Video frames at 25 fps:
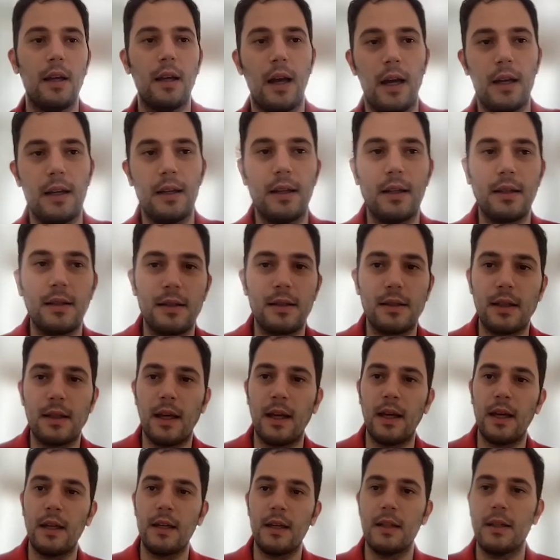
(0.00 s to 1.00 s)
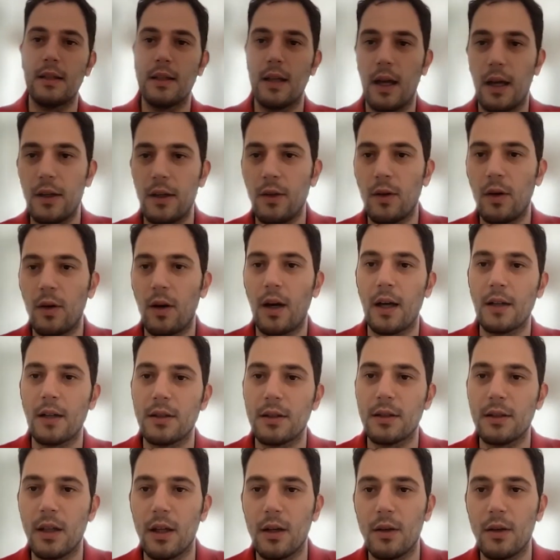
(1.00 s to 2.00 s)
understand your
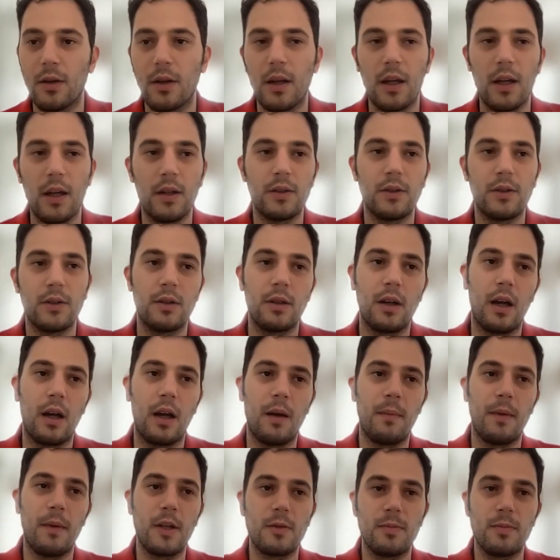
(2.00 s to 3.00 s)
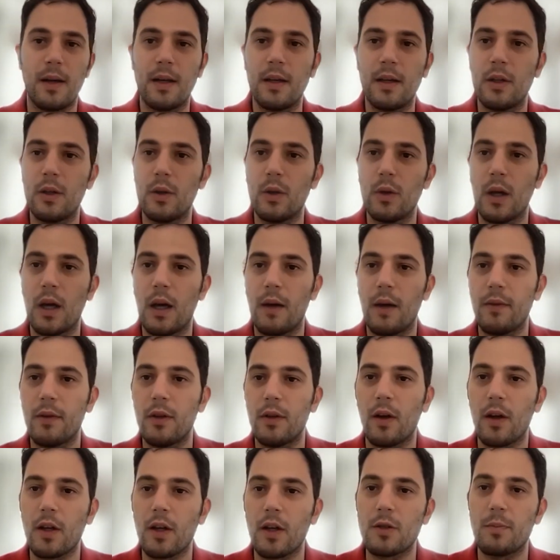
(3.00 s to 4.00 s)
asset allocation, how much money you have in
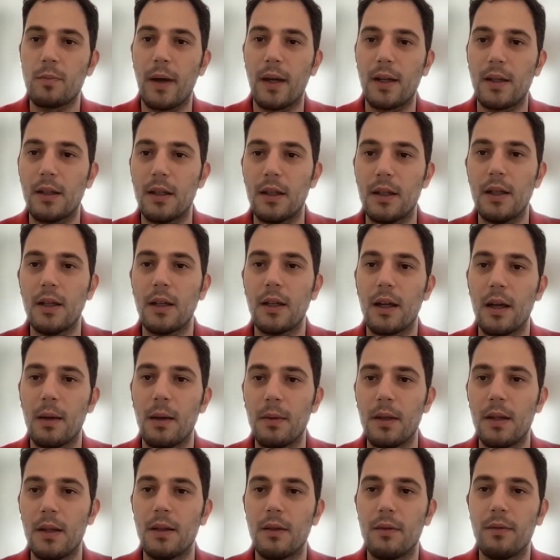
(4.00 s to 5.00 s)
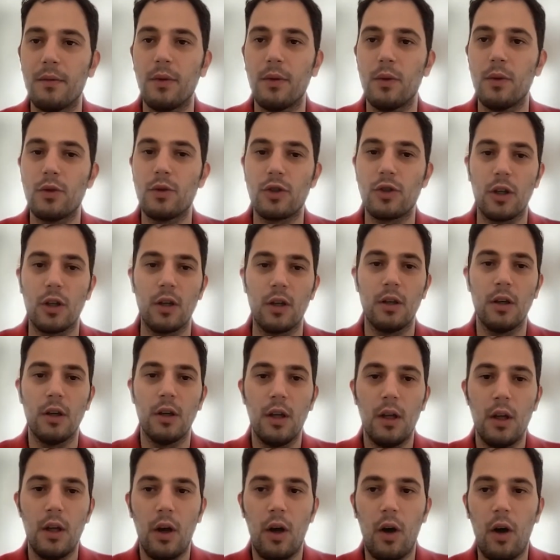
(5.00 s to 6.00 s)
your expected income in the future,
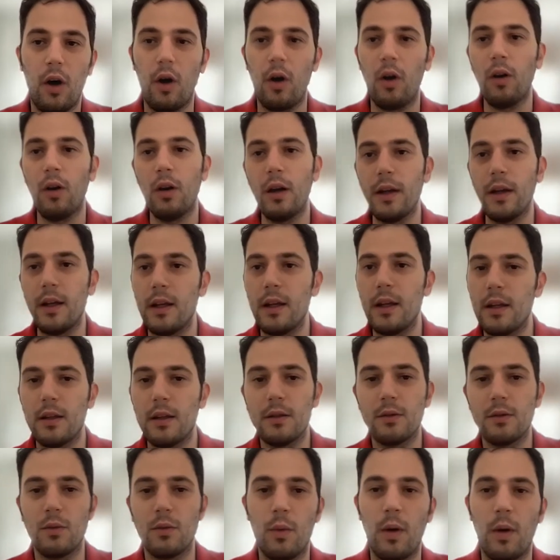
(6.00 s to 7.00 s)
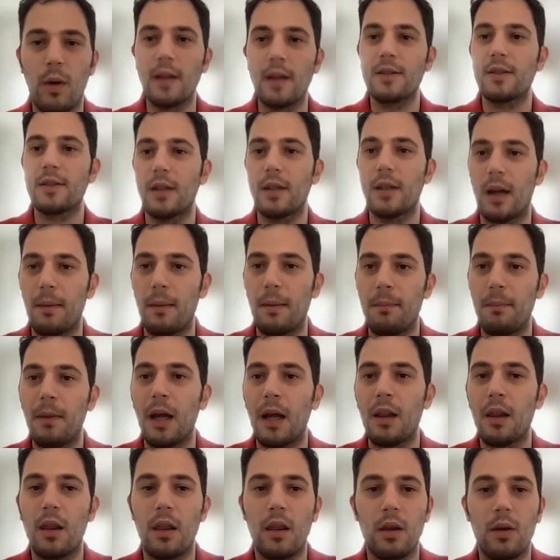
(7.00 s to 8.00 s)
only once a
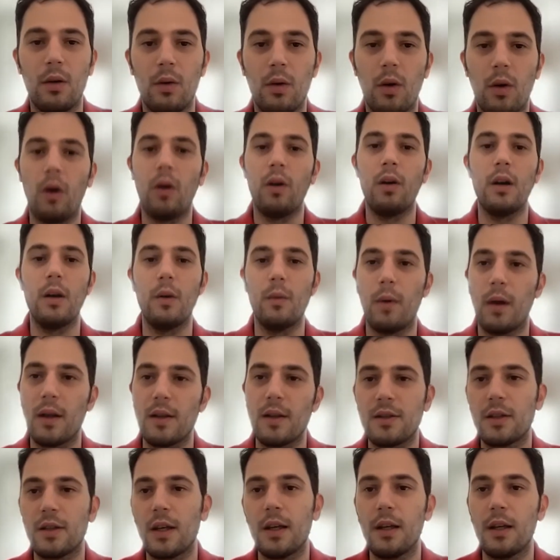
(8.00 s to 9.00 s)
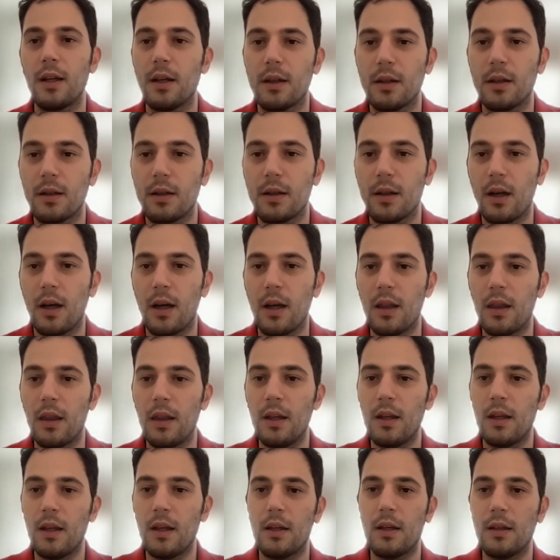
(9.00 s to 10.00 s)
month or only once a year. I
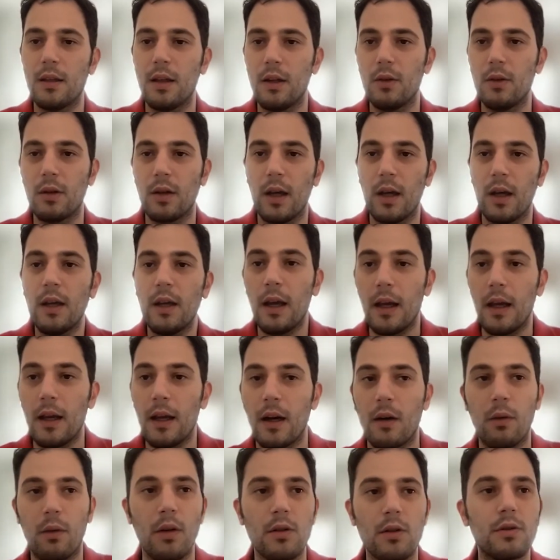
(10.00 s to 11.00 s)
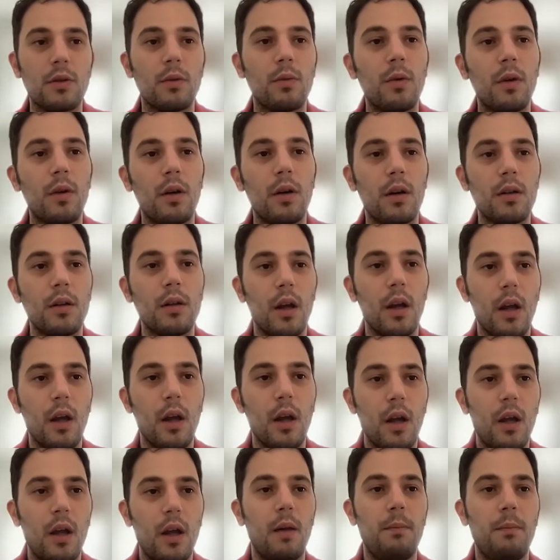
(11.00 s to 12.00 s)
think in the UK and across the world,
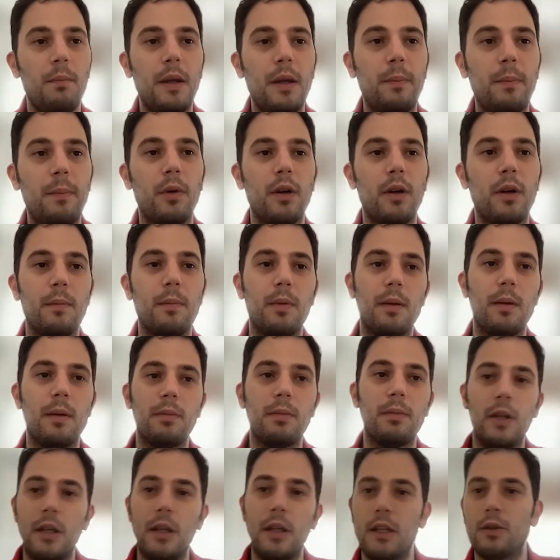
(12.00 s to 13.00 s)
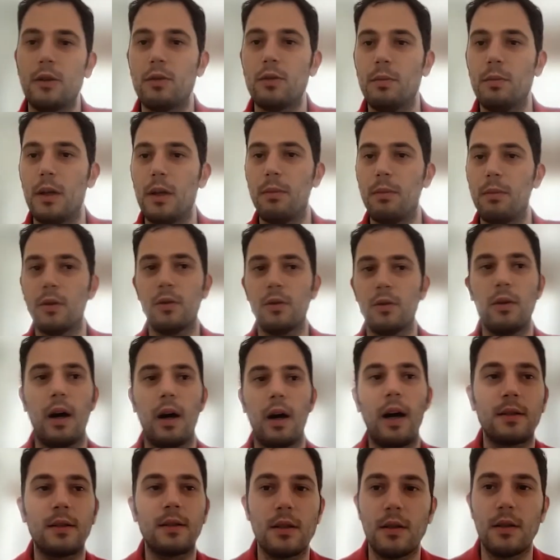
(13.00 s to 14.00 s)
people need to be able to
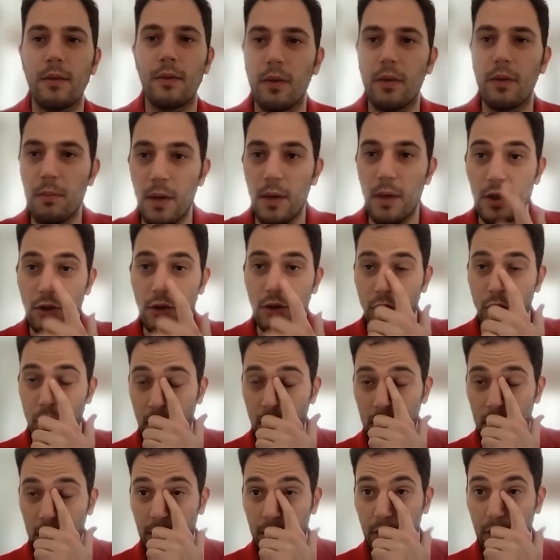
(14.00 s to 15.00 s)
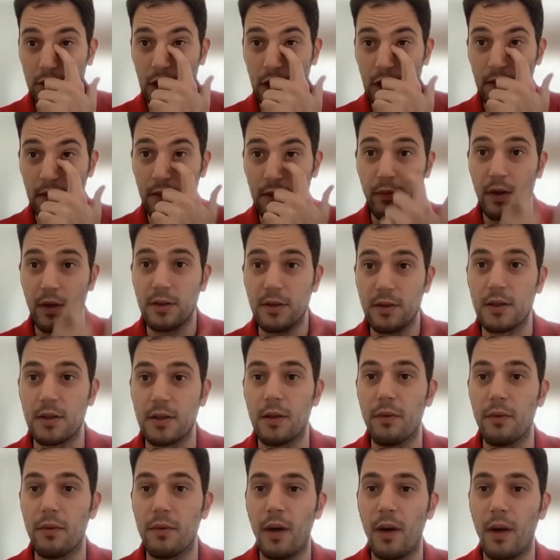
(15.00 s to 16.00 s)
access information 24 7,
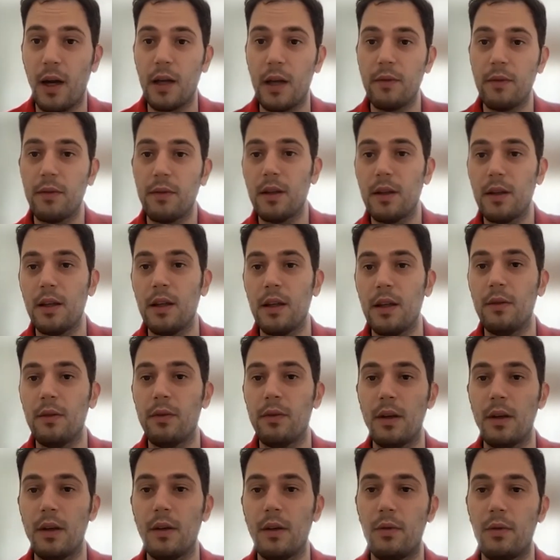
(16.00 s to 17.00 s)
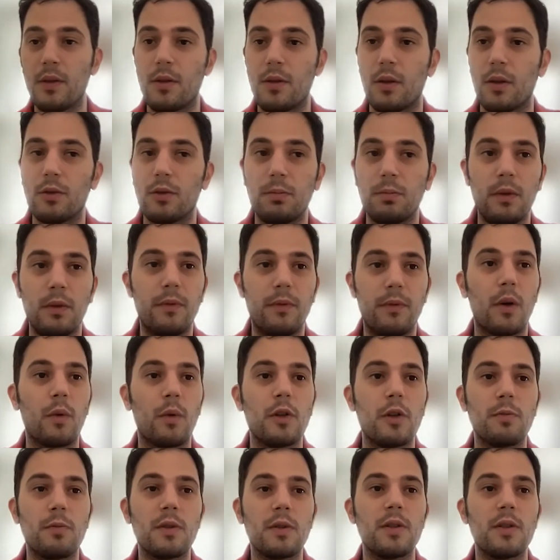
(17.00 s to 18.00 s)
365, even if it's going to be for
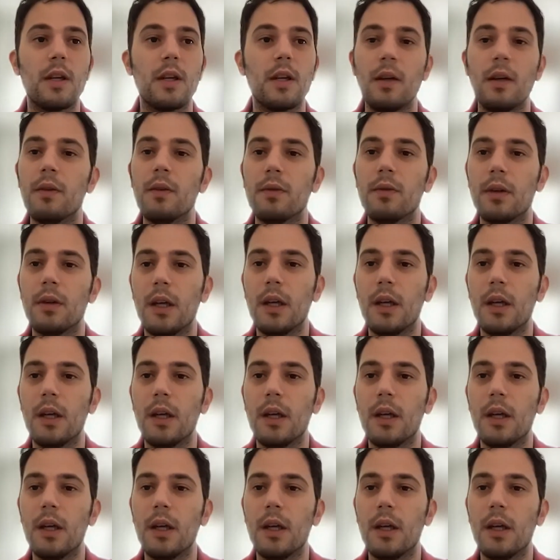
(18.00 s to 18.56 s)
Christmas Eve.